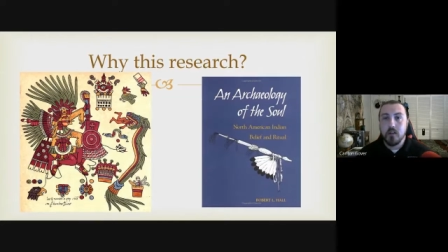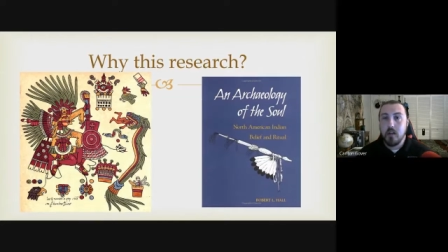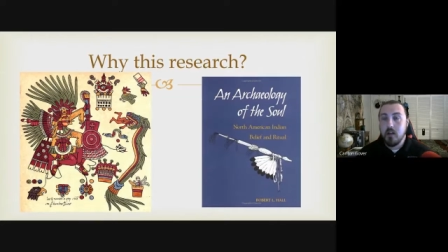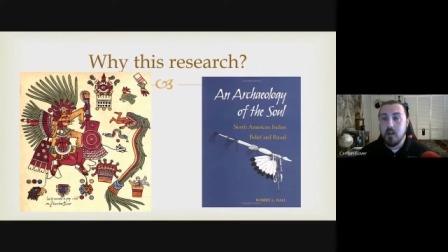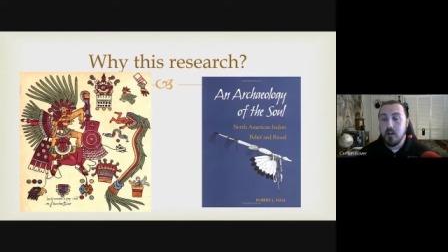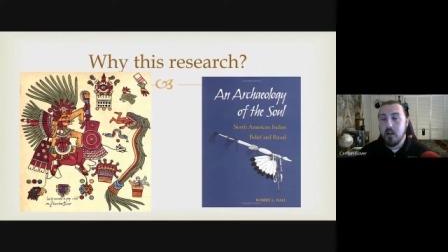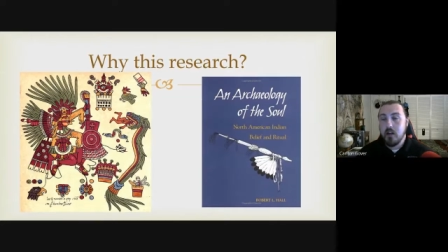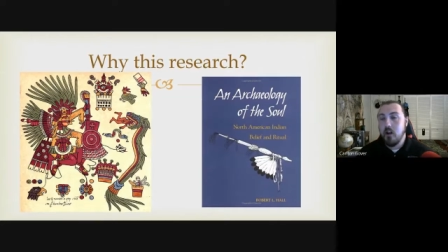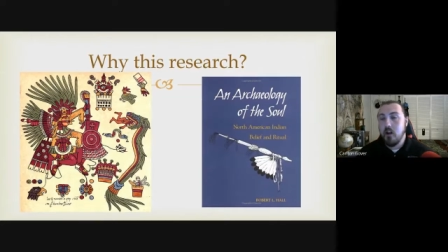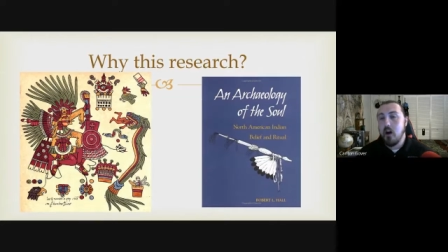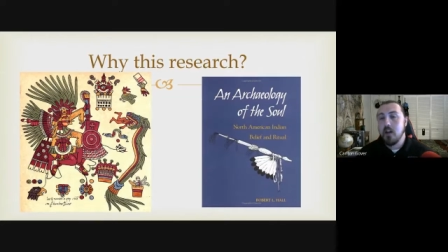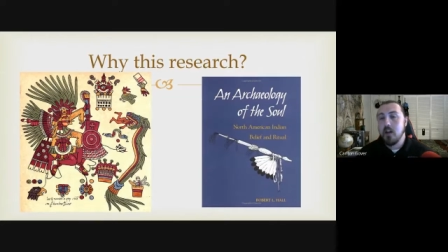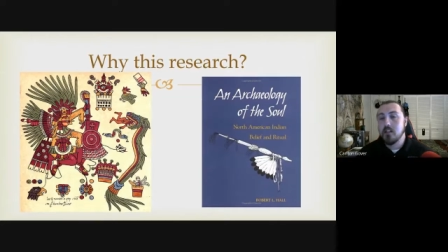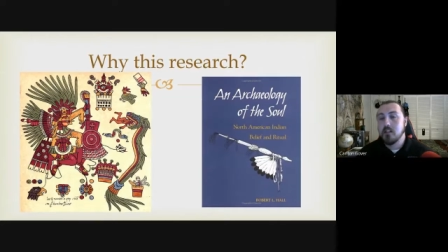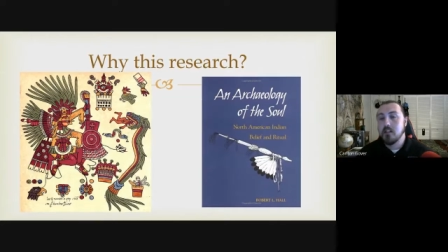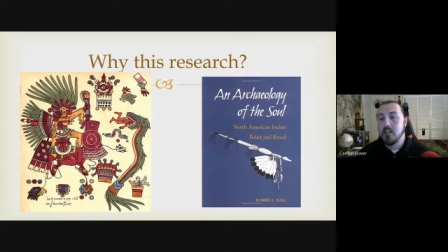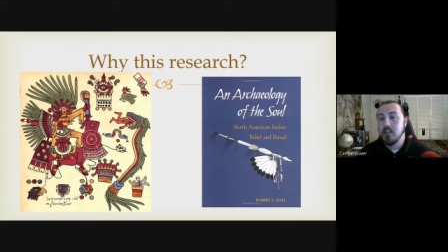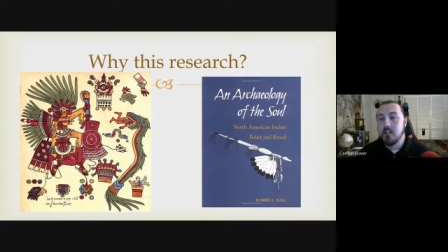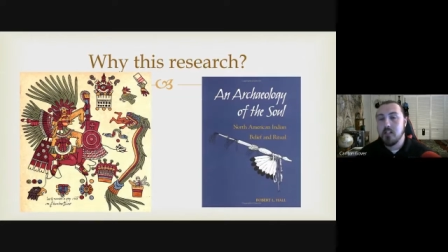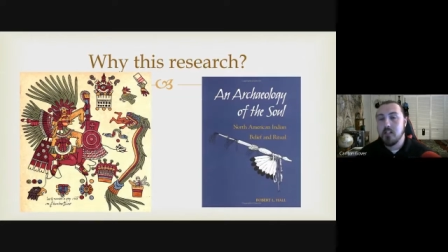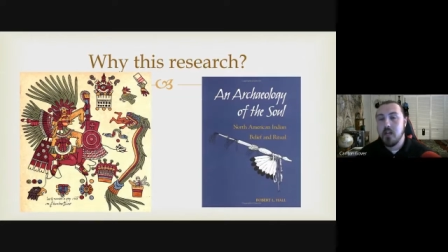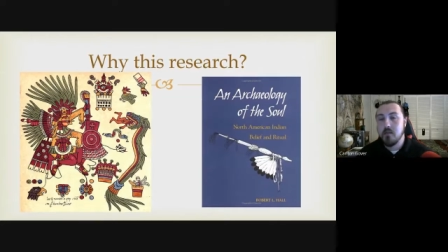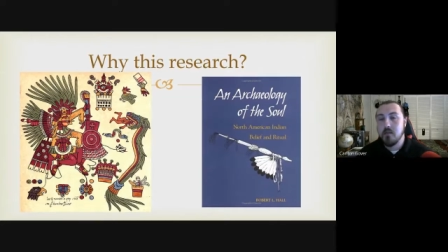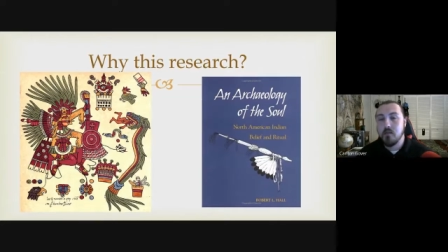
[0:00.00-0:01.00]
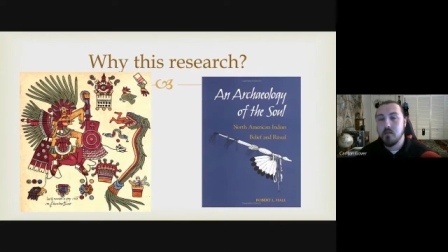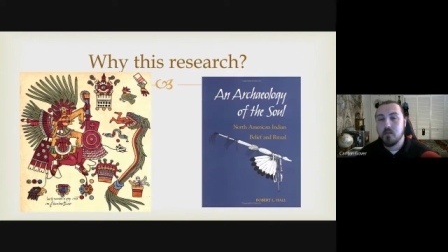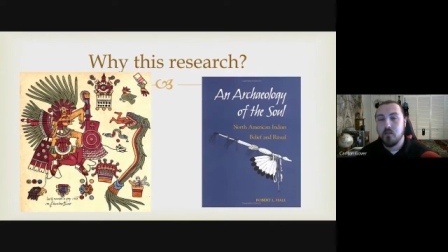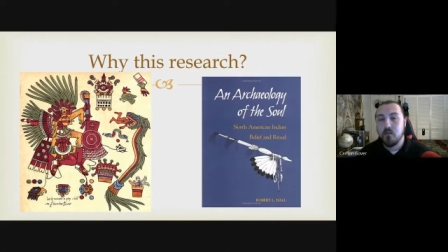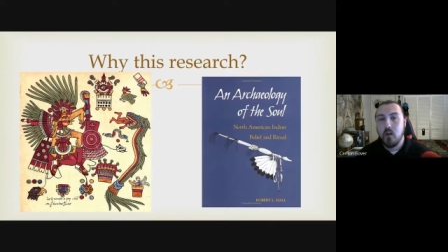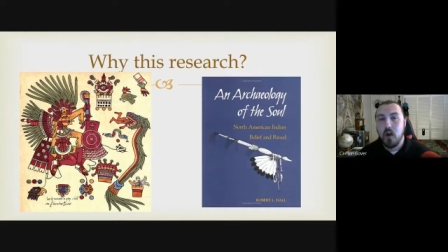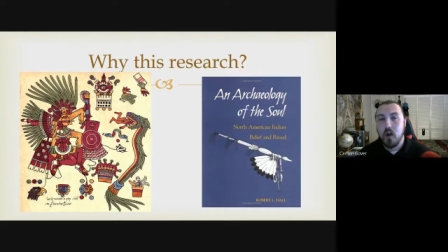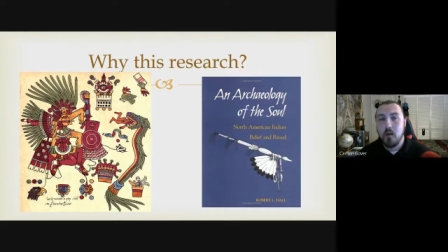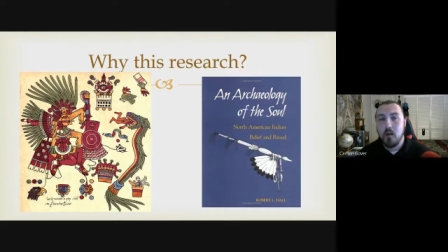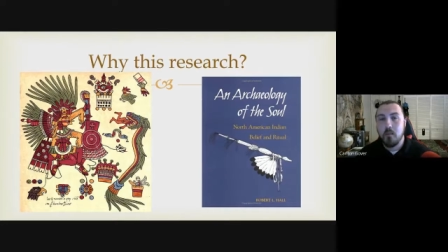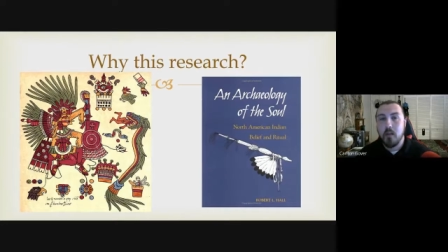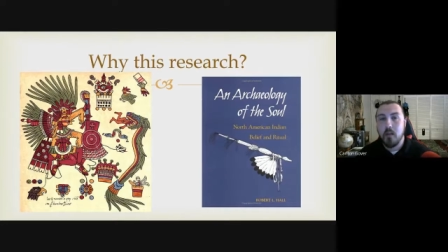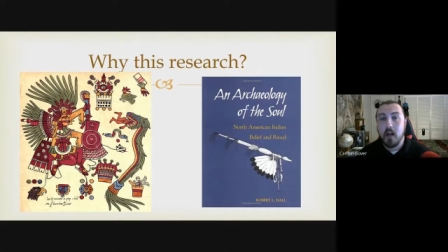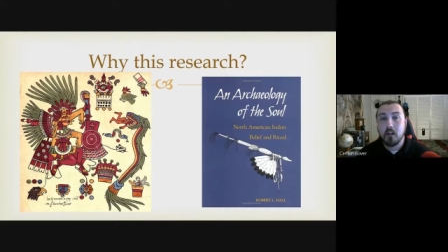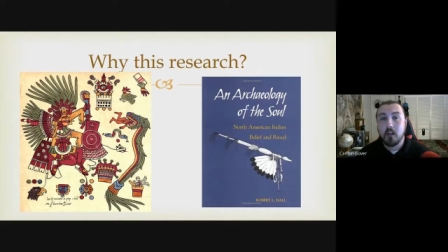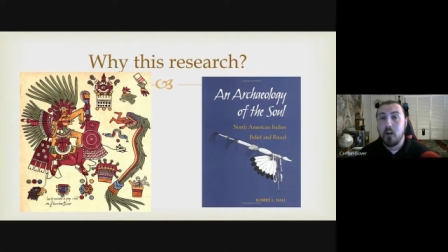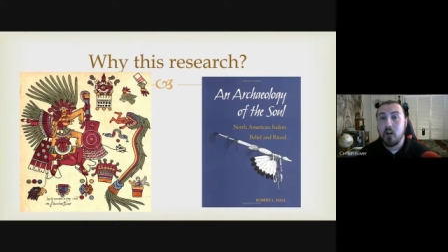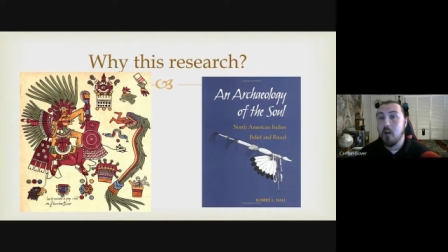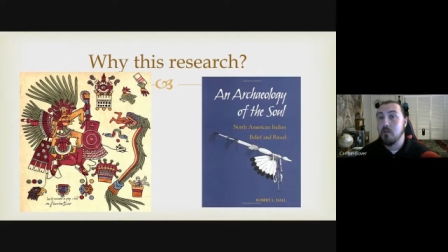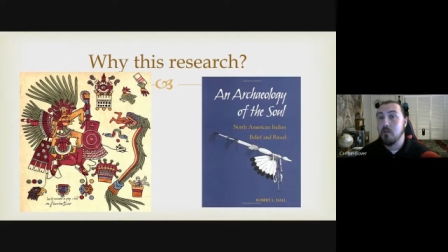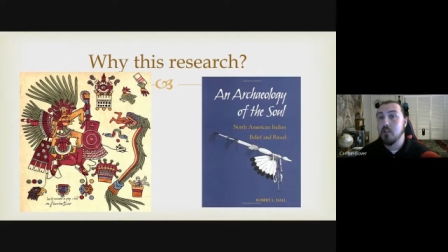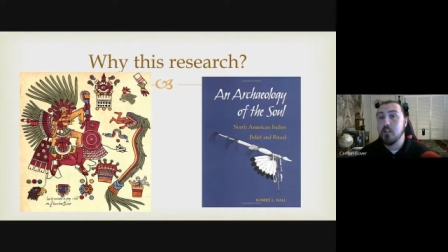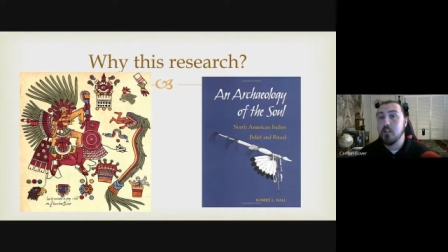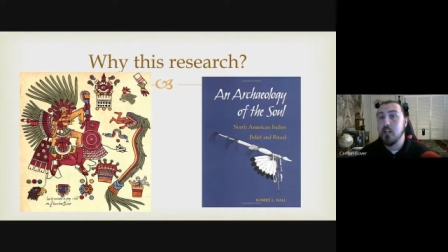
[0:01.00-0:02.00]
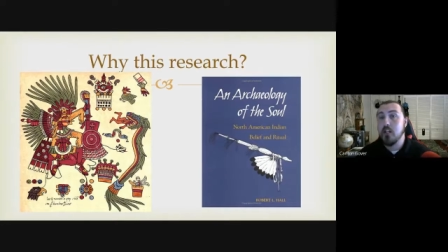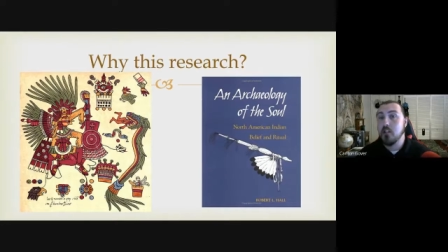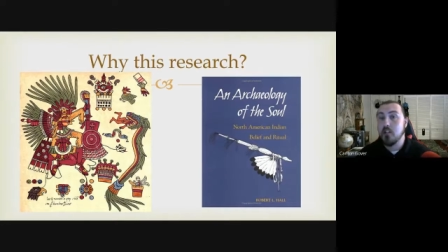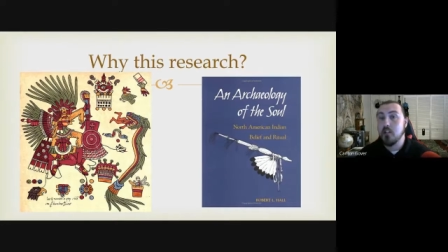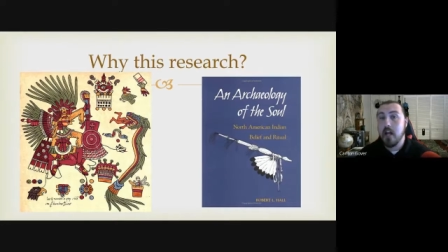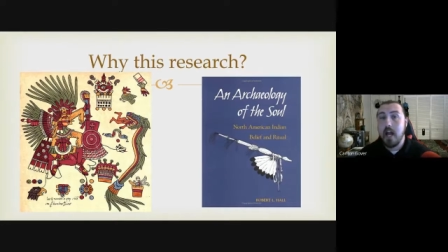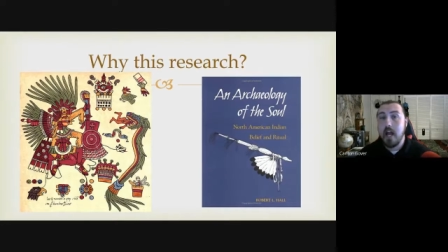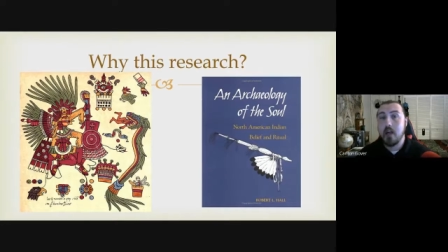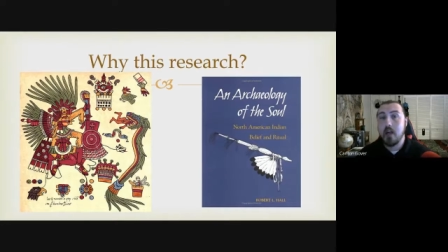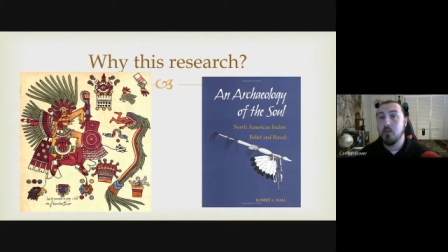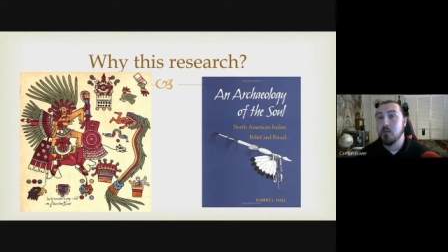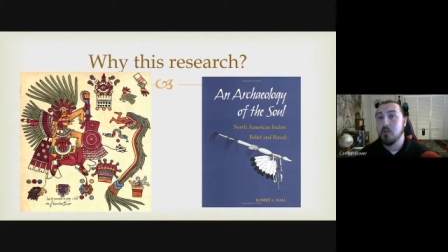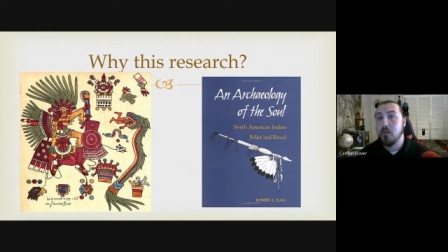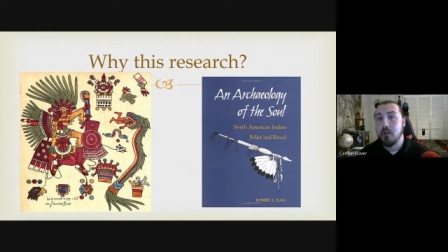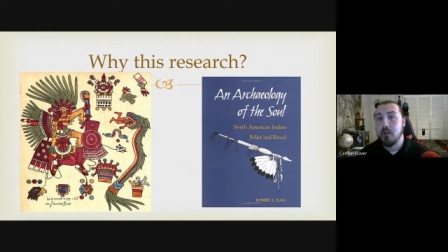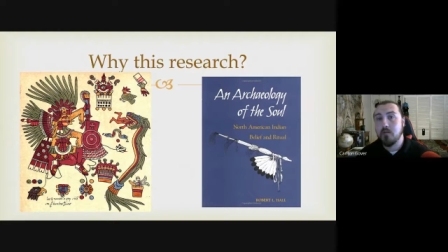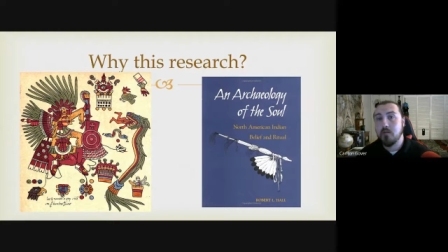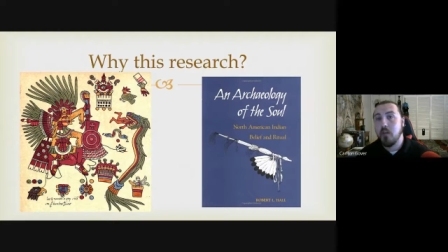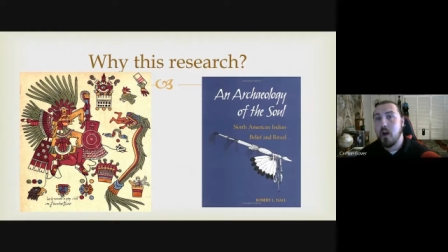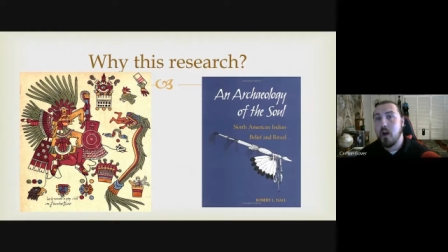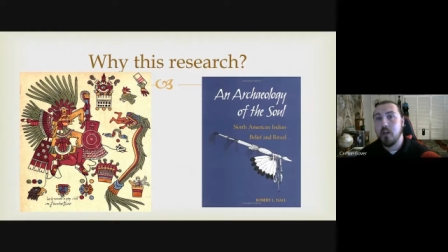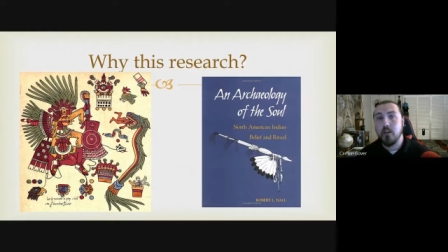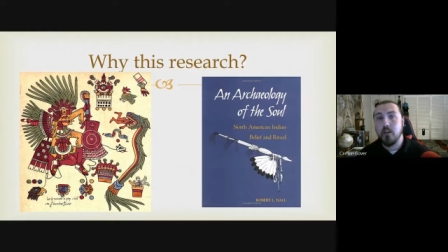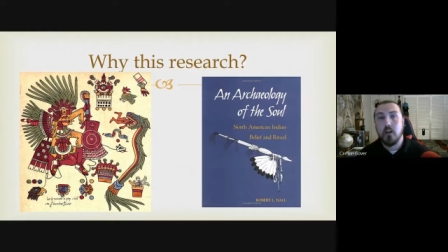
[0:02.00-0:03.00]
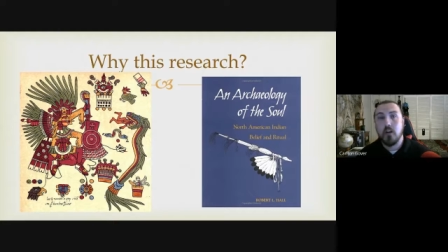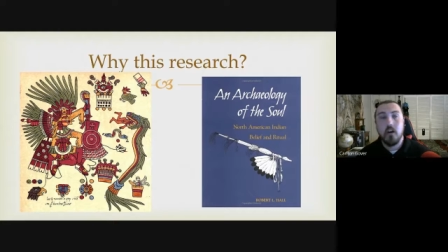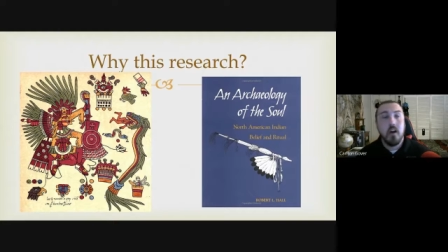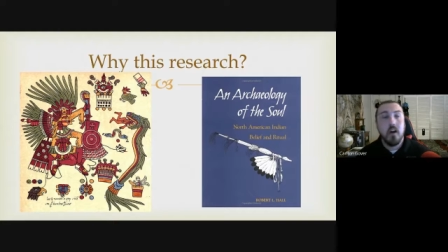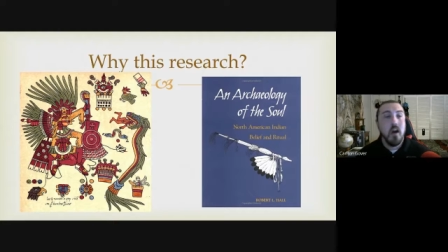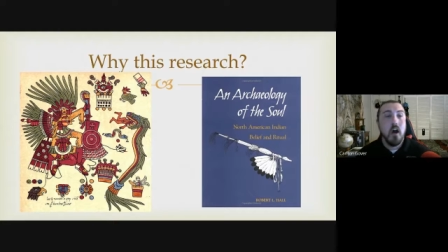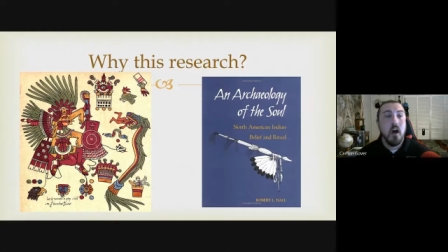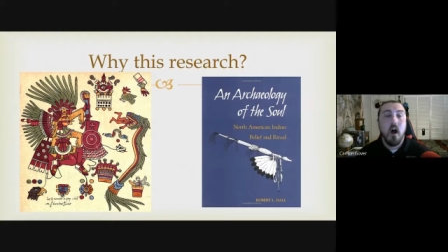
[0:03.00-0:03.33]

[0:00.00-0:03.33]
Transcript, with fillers: It, it honestly stems from a conversation I had with my father